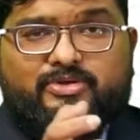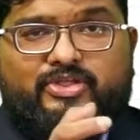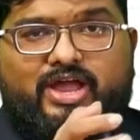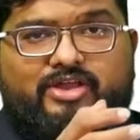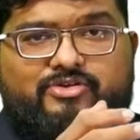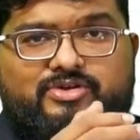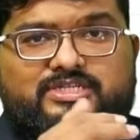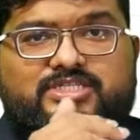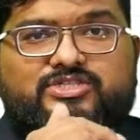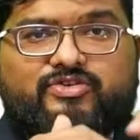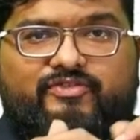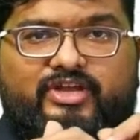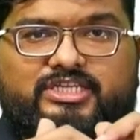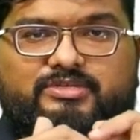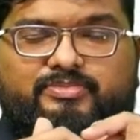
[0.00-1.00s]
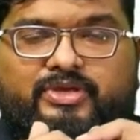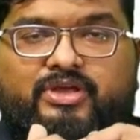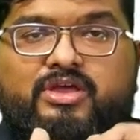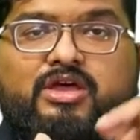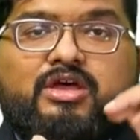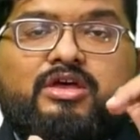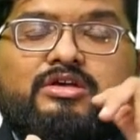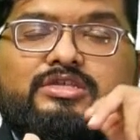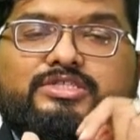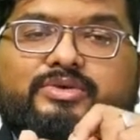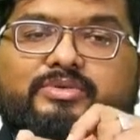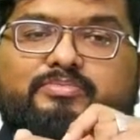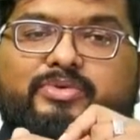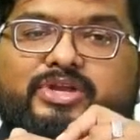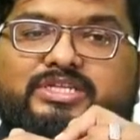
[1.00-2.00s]
about the hydrolysis of ATP. So
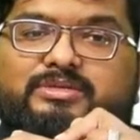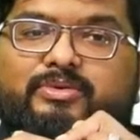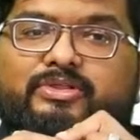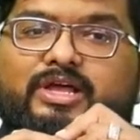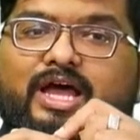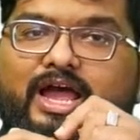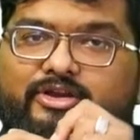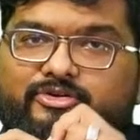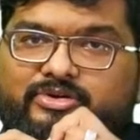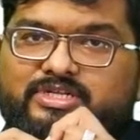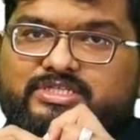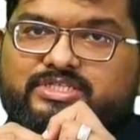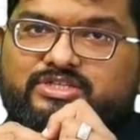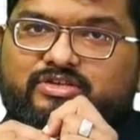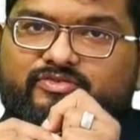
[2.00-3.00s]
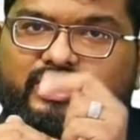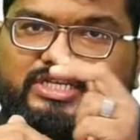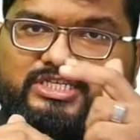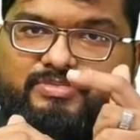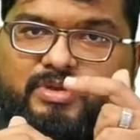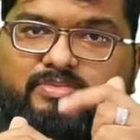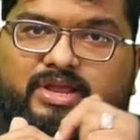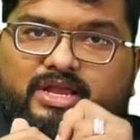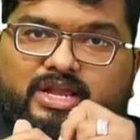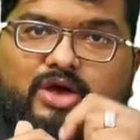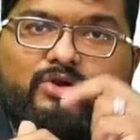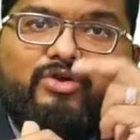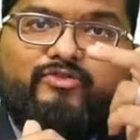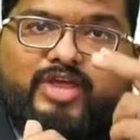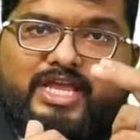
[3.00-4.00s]
it brings about the hydrolysis of ATP,
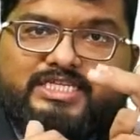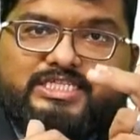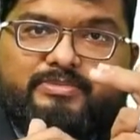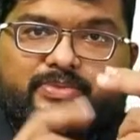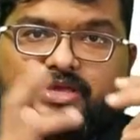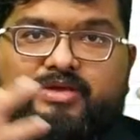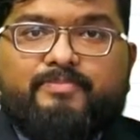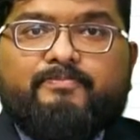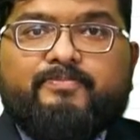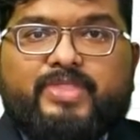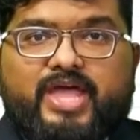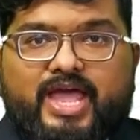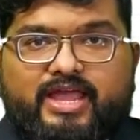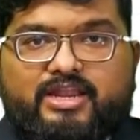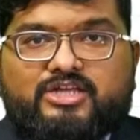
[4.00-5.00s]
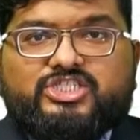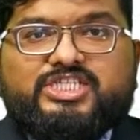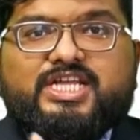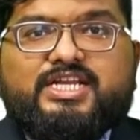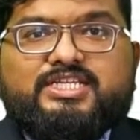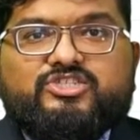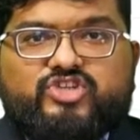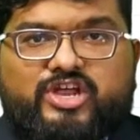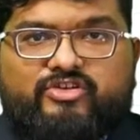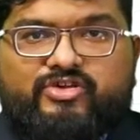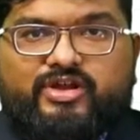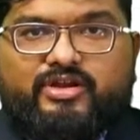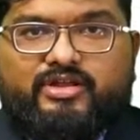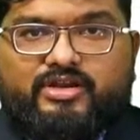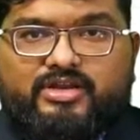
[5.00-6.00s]
breakdown of ATP. The energy that is
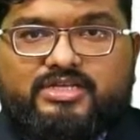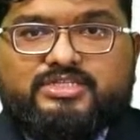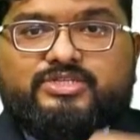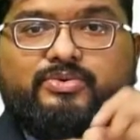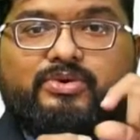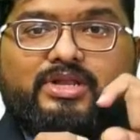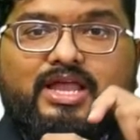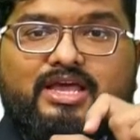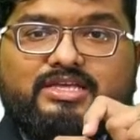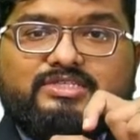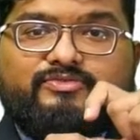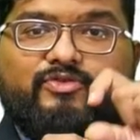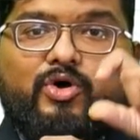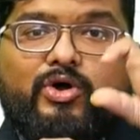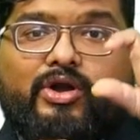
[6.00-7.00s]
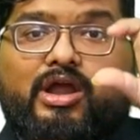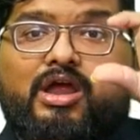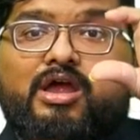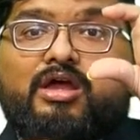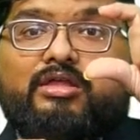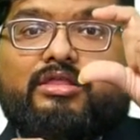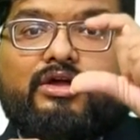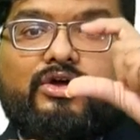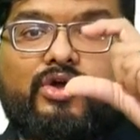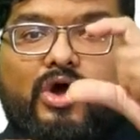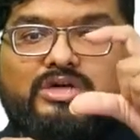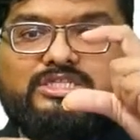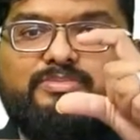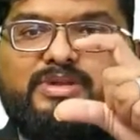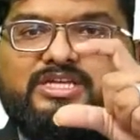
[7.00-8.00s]
generated is utilized for the
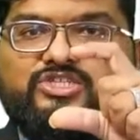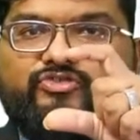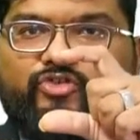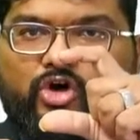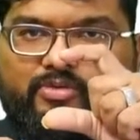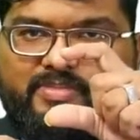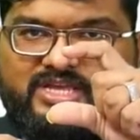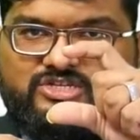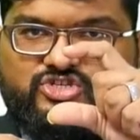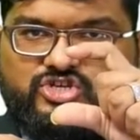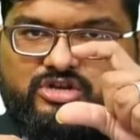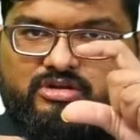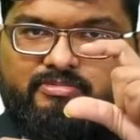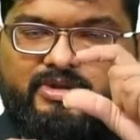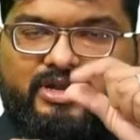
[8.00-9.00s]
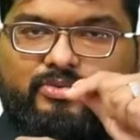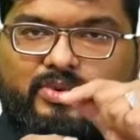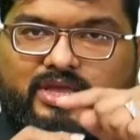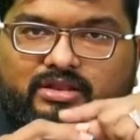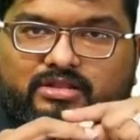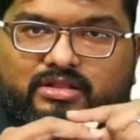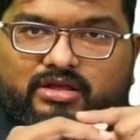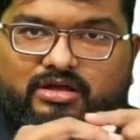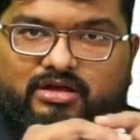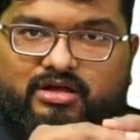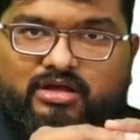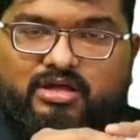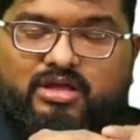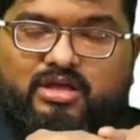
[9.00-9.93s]
cross bridge formation between the